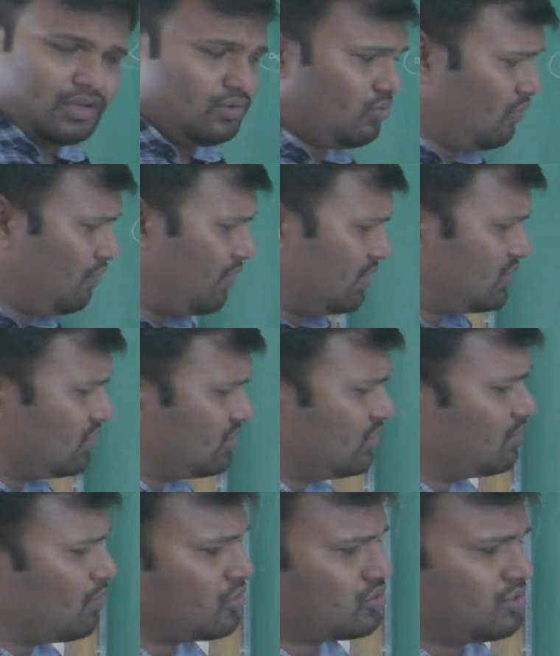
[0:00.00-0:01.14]
Two phases
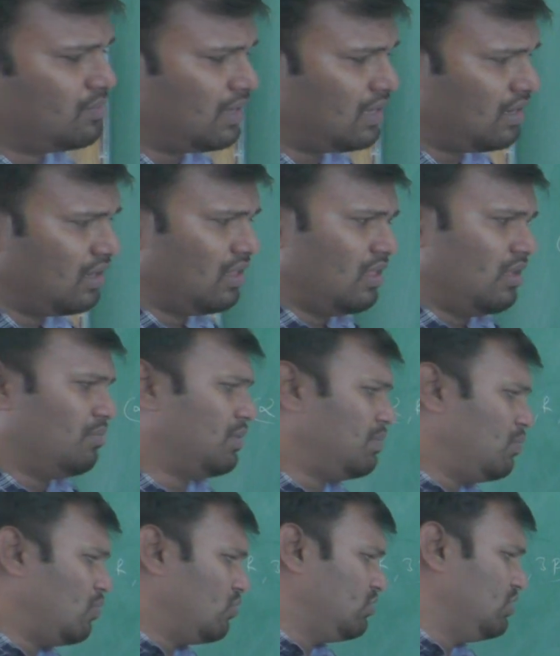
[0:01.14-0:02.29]
is possible,
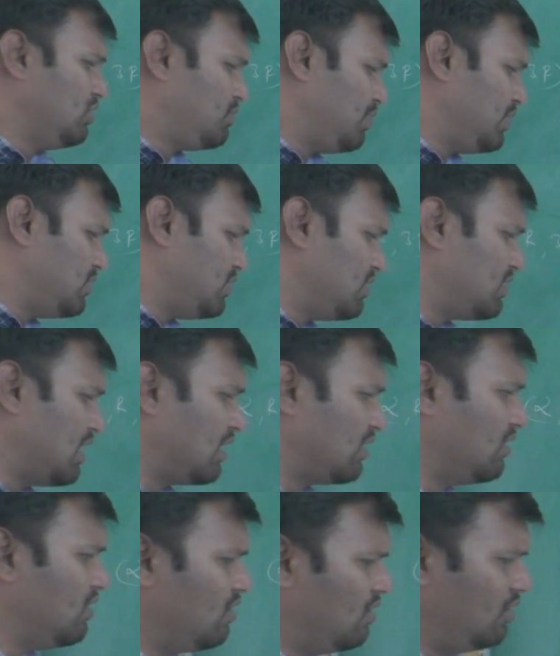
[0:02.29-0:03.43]
but both these phases
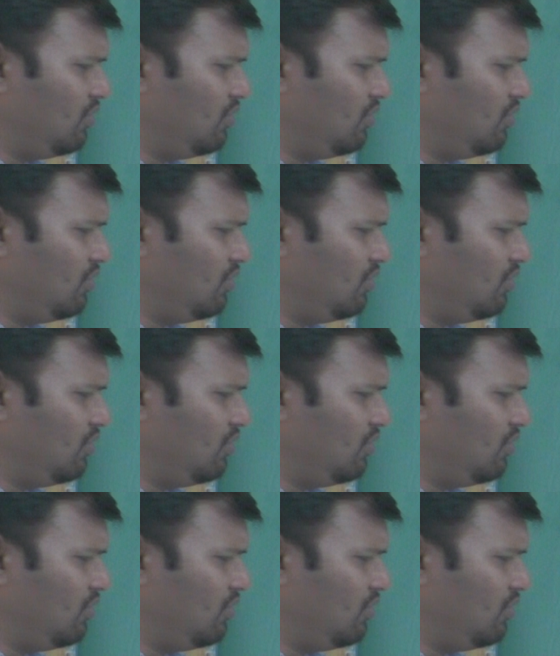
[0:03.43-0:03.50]
are the